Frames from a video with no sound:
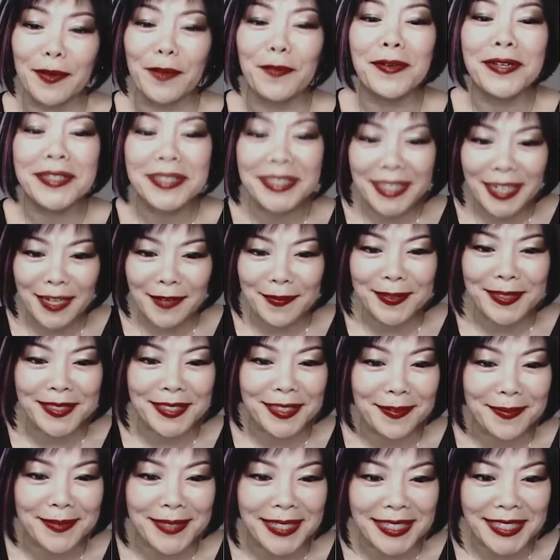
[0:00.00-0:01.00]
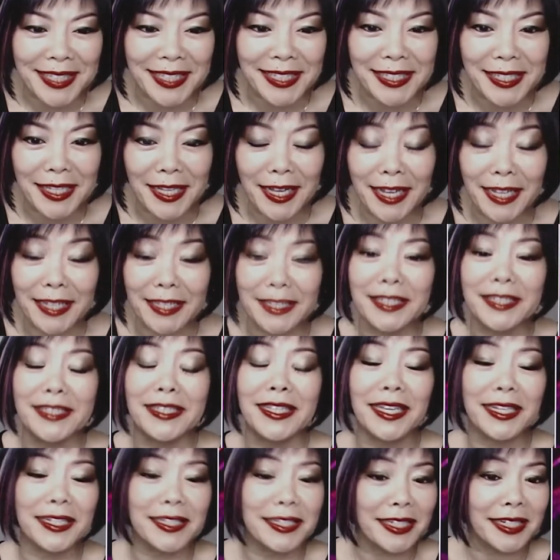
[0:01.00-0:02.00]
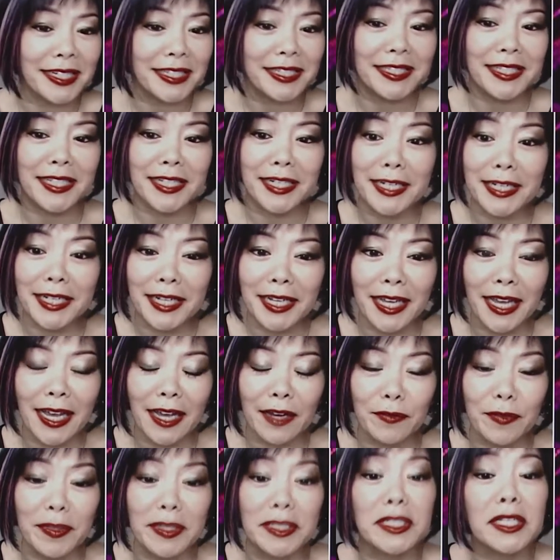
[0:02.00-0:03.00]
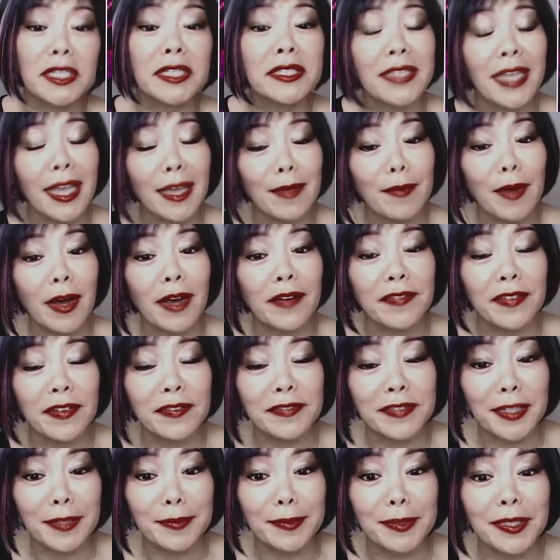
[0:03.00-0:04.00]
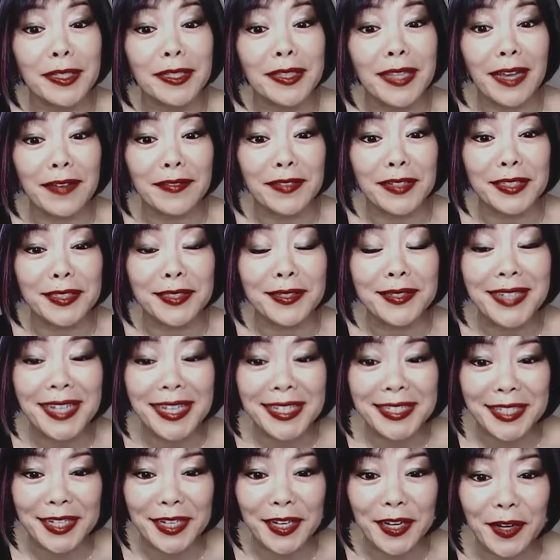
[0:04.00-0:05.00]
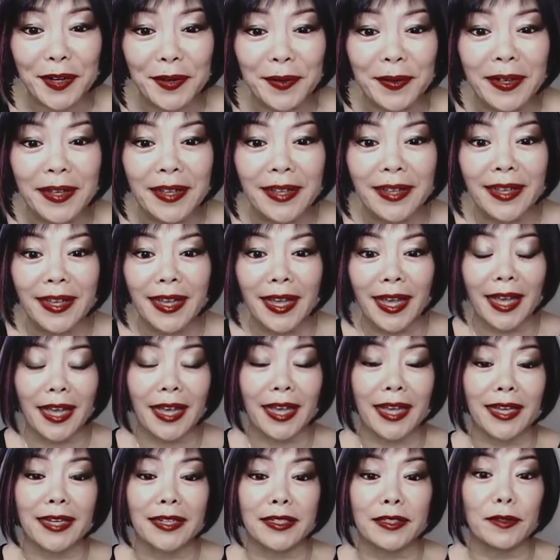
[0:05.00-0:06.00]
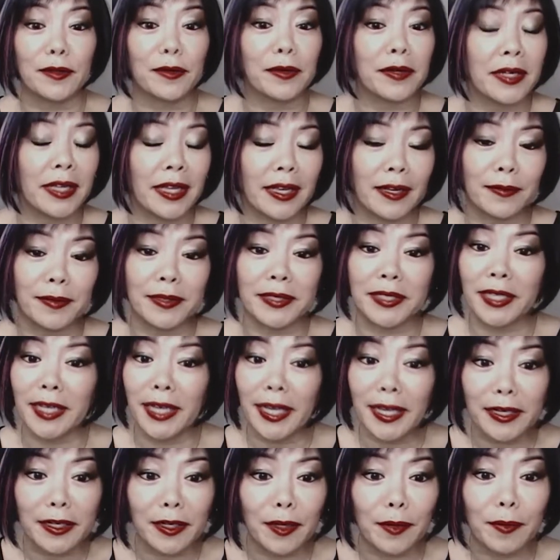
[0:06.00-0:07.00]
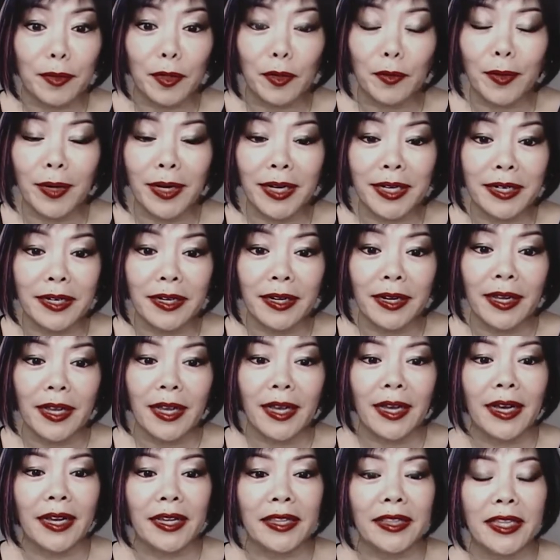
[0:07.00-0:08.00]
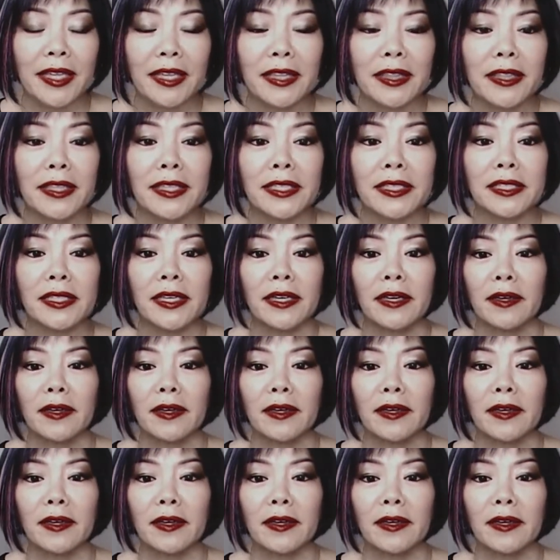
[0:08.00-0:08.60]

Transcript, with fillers: wasn't able to update the slides, is they just did it again. We just came off of Double Eleven two days ago, and L'Oreal was again number one. I think this